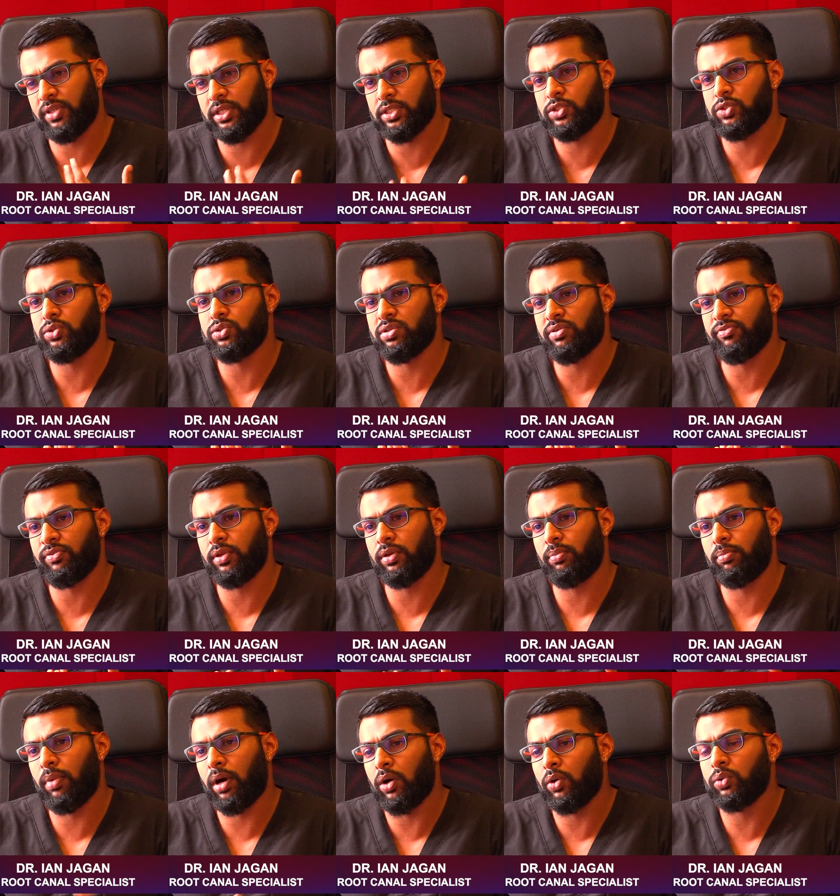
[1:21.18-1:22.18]
tissues of the
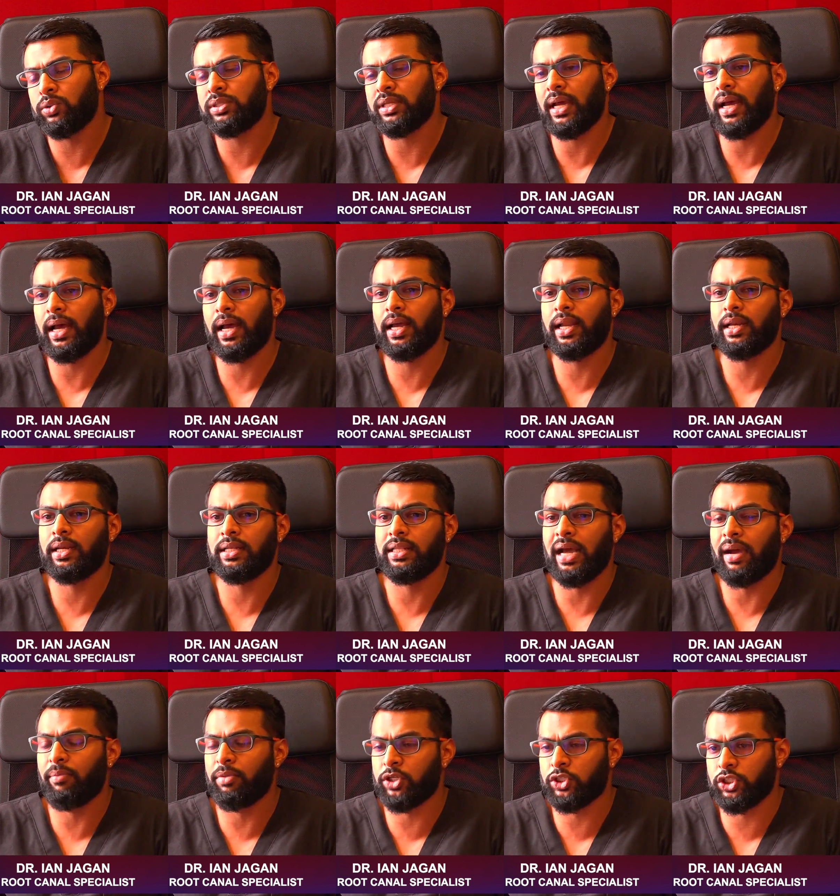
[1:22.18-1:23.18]
mouth and
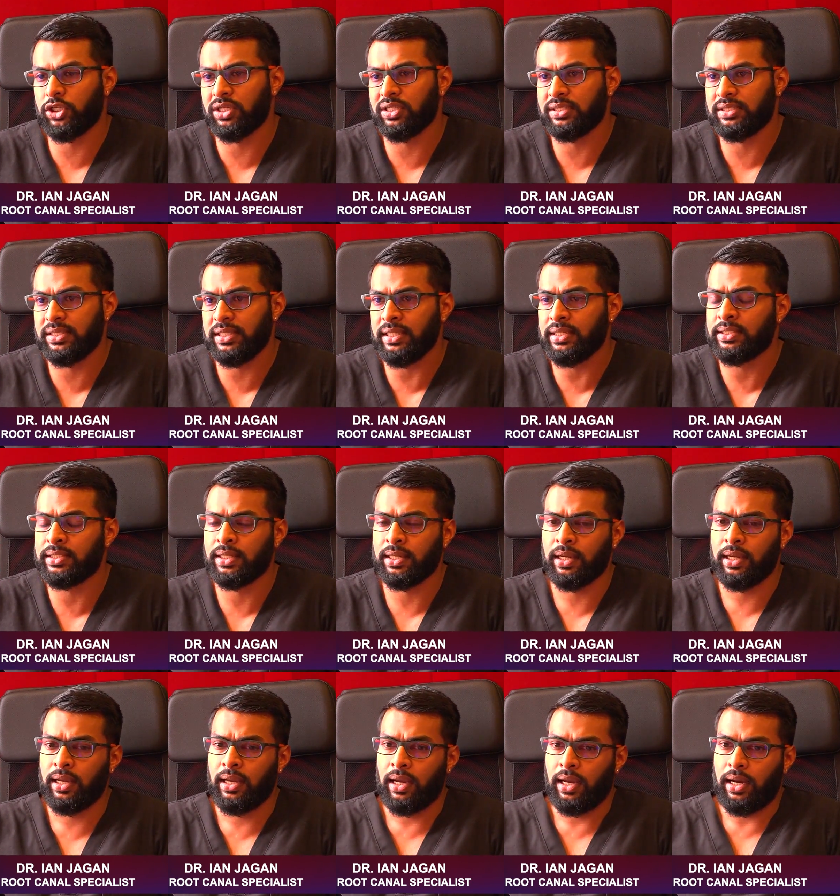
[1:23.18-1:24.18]
damage to the teeth,
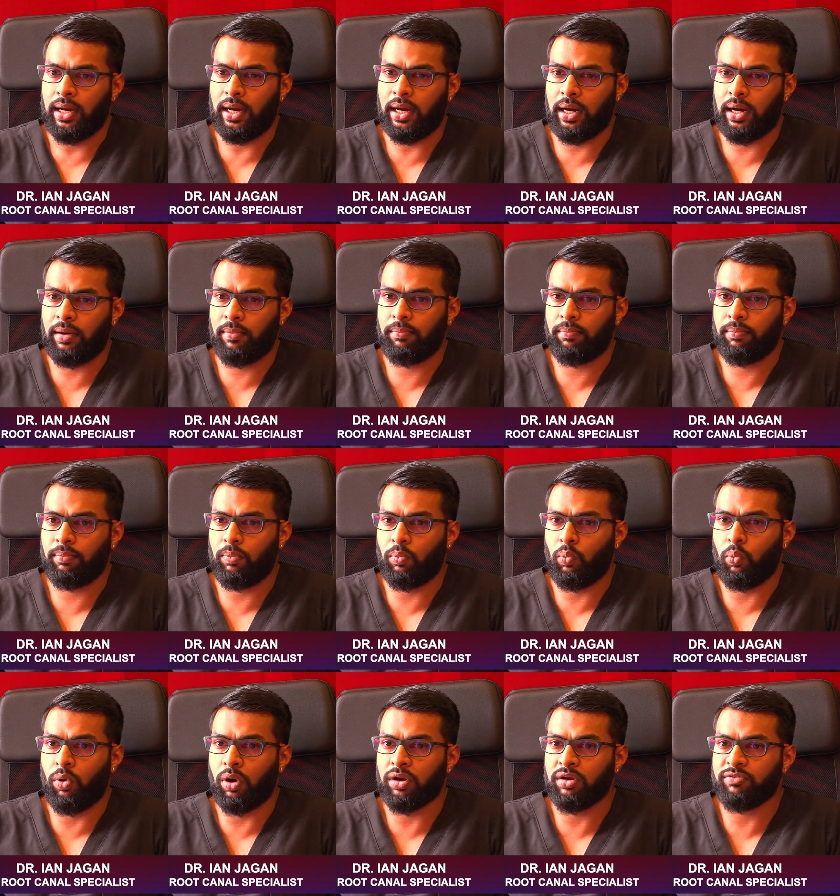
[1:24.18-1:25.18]

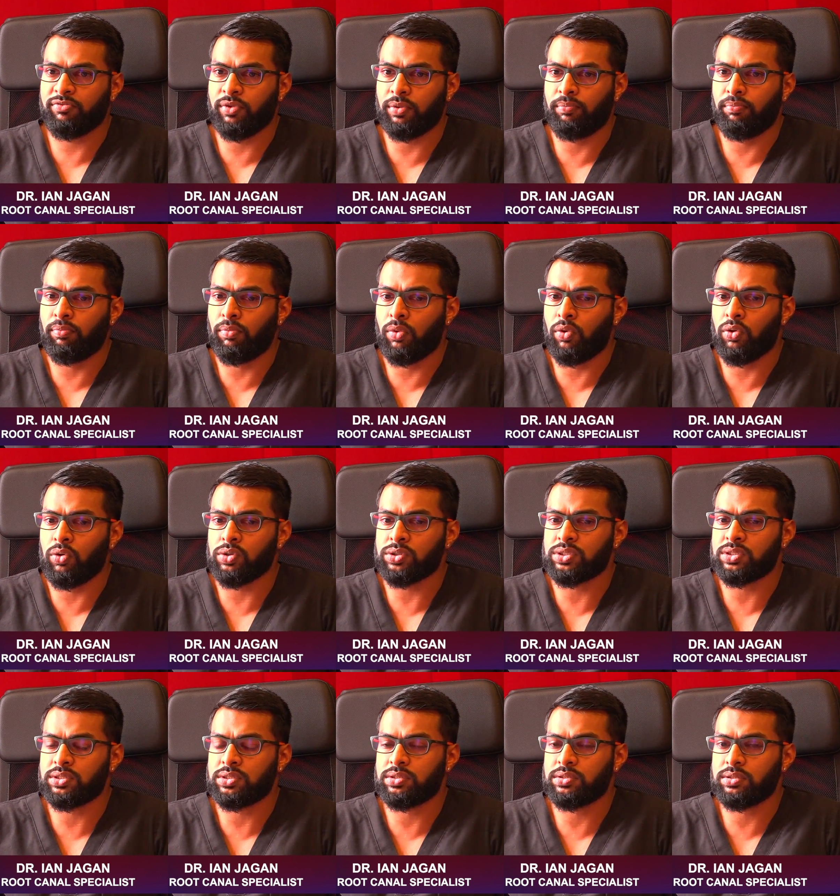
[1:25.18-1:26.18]
one of the
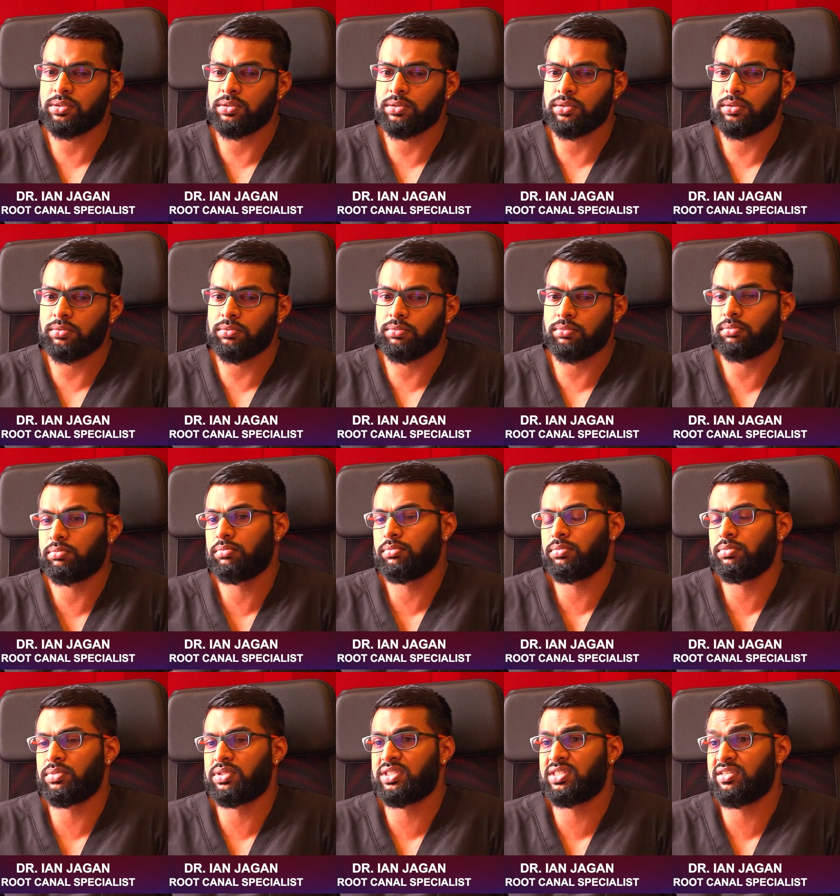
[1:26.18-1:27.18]
most
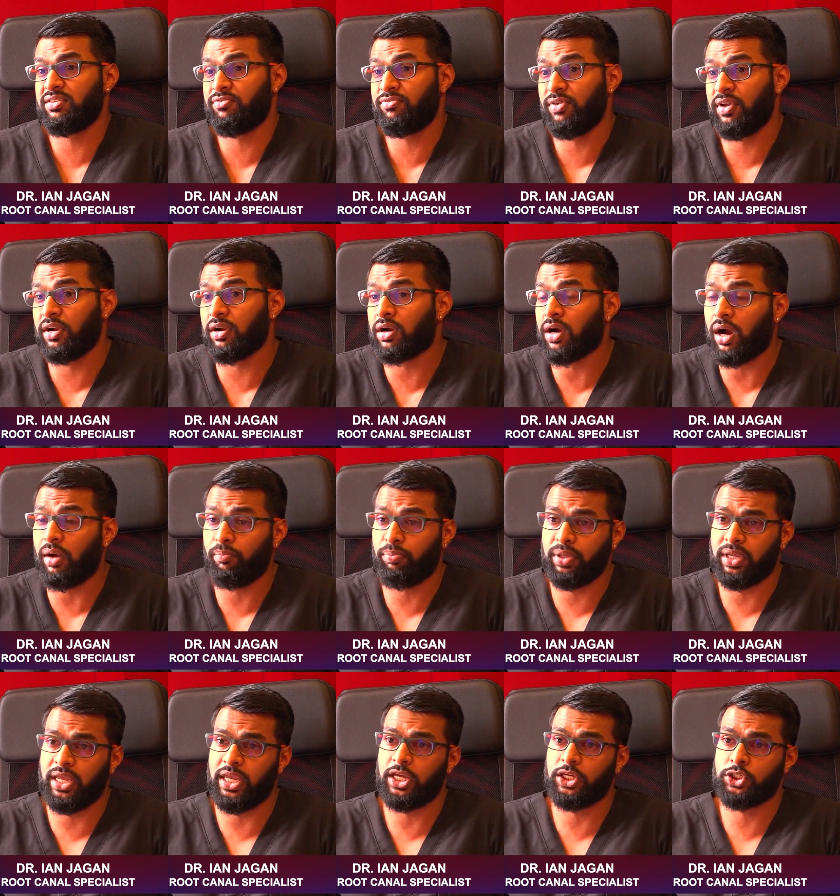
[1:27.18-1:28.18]
severe
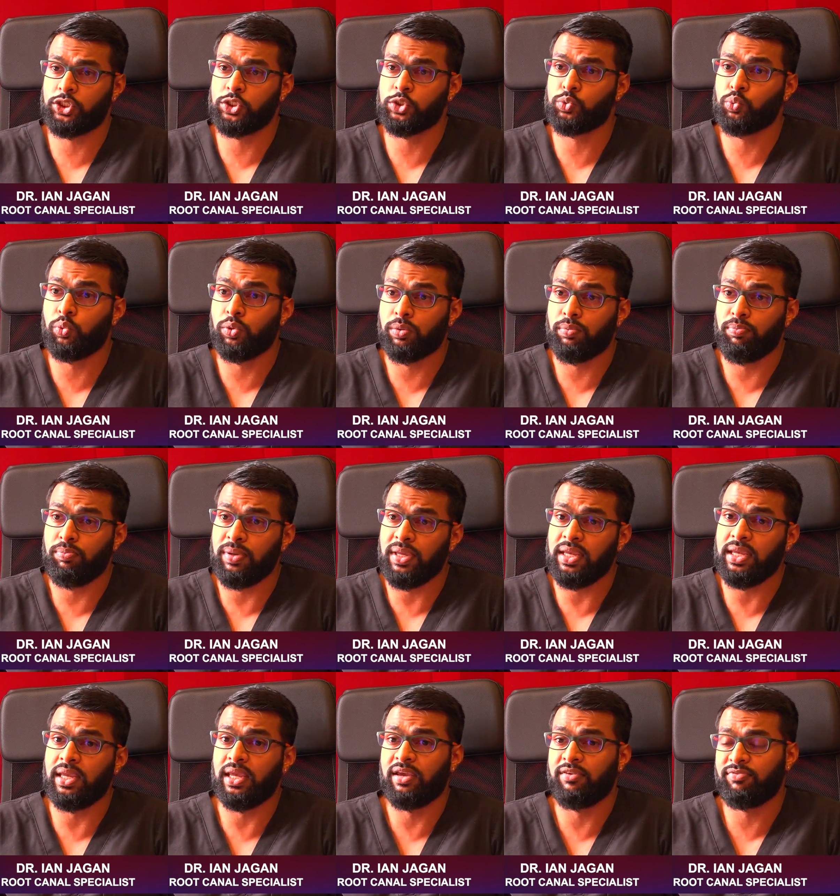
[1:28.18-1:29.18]
complications would
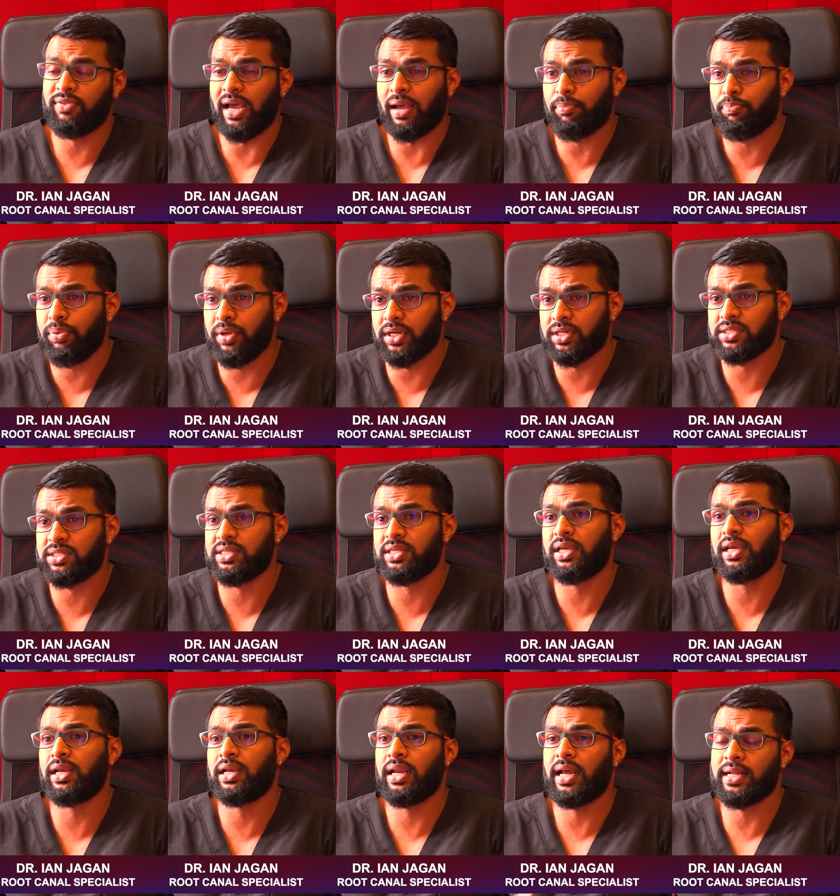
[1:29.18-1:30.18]
be if that
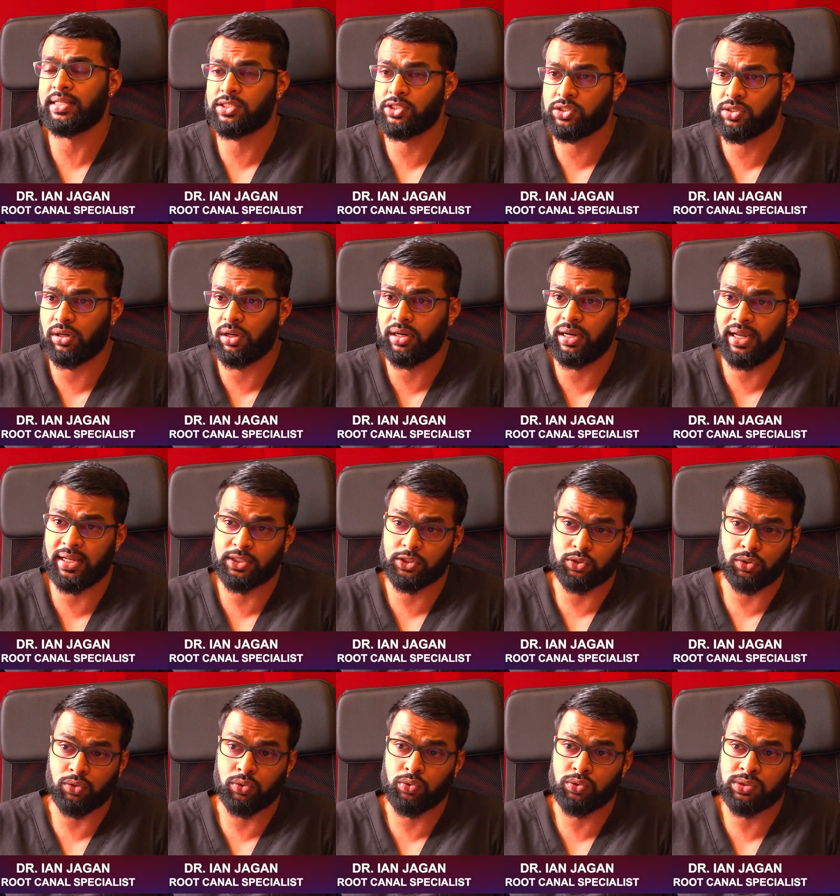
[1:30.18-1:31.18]
piercing, that stud gets
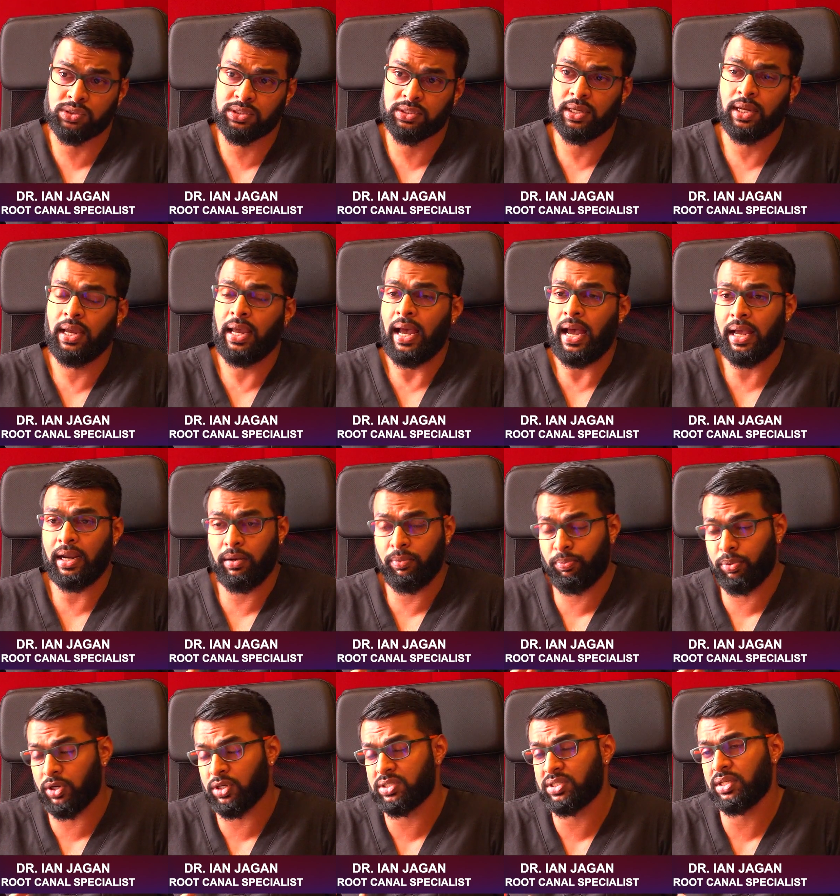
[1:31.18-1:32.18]
loose and the
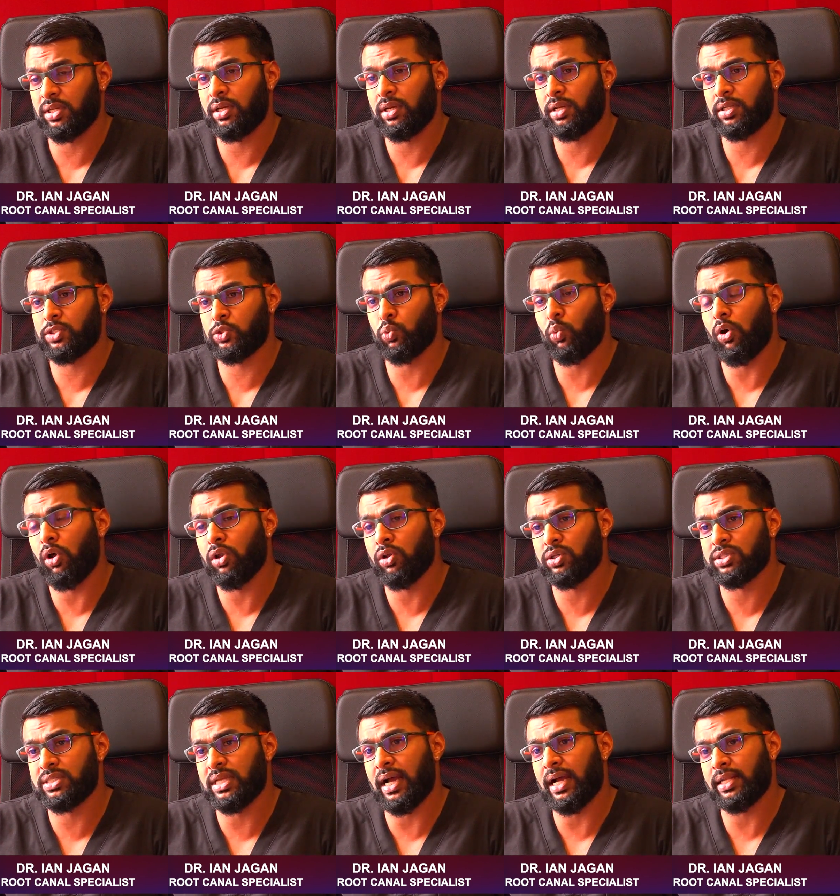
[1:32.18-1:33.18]
person
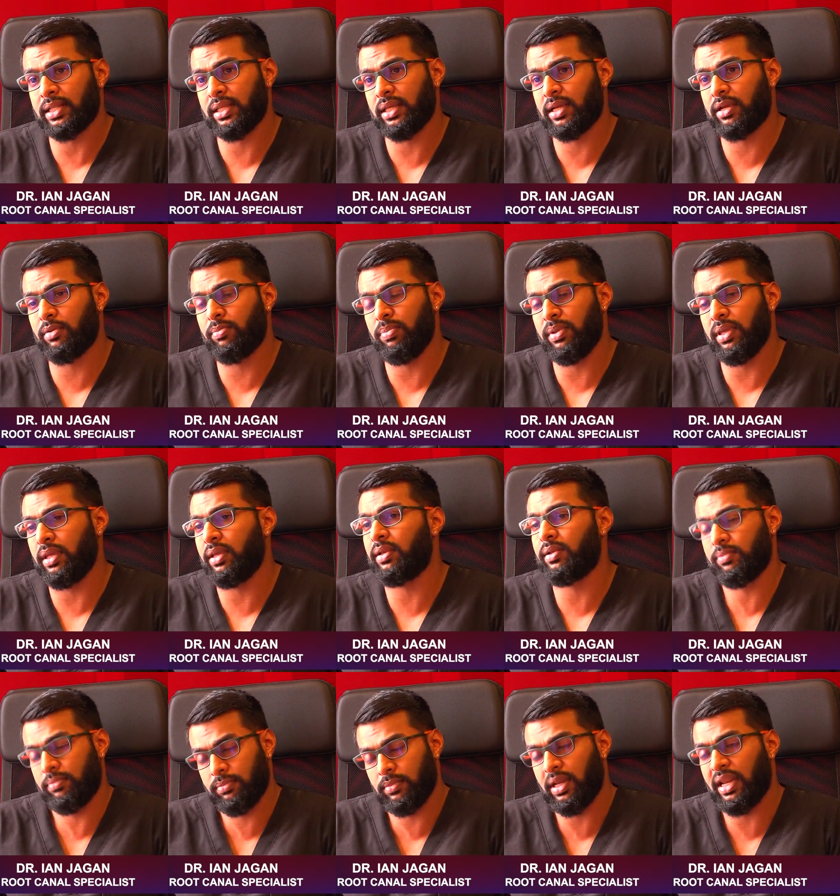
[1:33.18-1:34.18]
swallows that. It could be
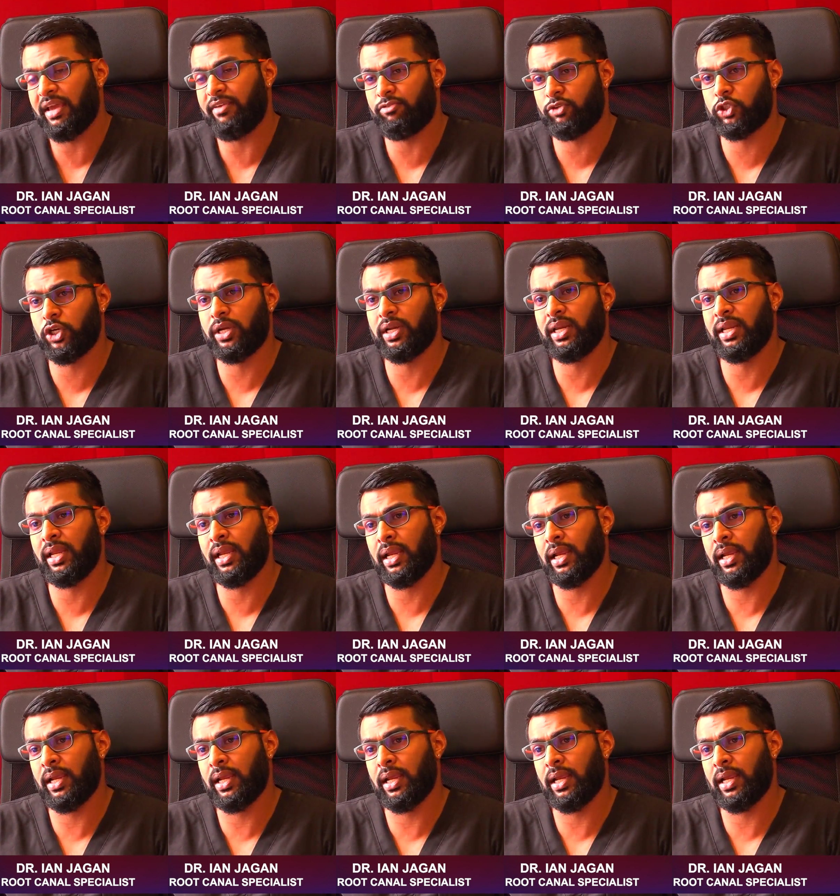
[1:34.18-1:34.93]
life-threatening.